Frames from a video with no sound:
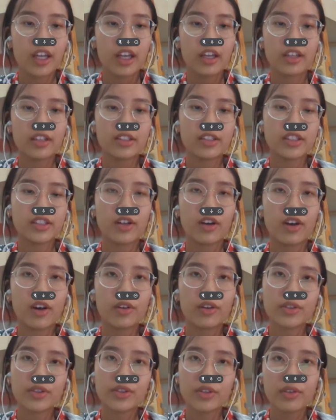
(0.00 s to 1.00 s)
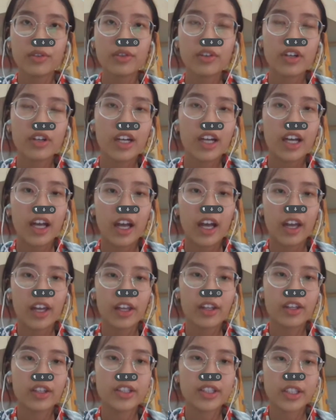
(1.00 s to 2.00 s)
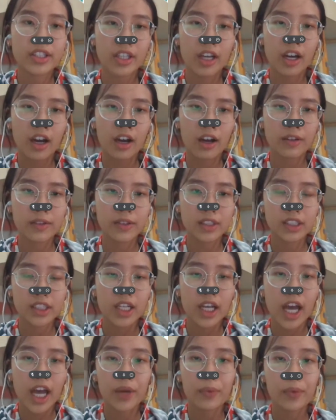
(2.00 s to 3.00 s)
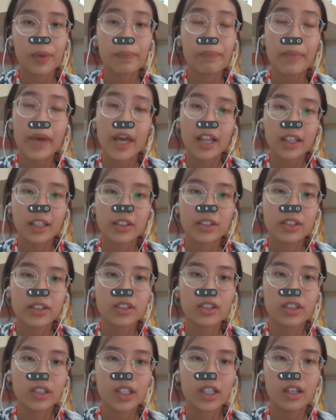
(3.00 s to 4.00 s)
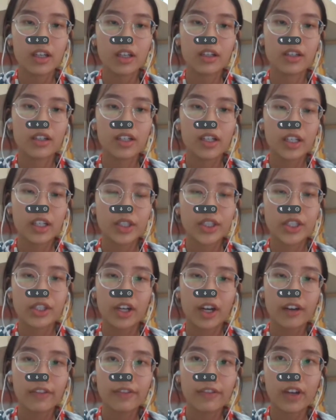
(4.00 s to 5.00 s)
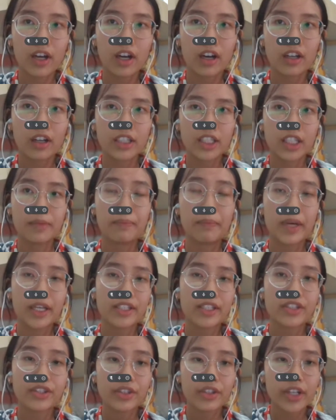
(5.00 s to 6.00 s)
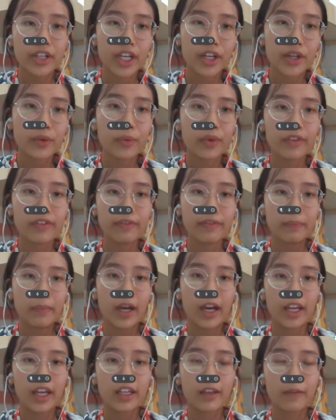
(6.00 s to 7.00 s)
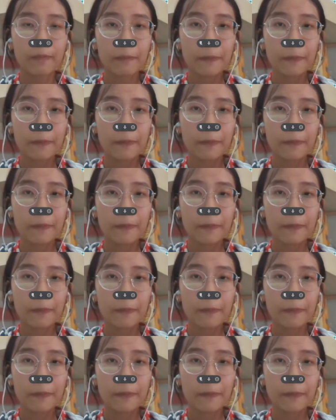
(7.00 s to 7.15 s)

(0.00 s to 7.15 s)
and also I uh, I will balance the job, my studying with my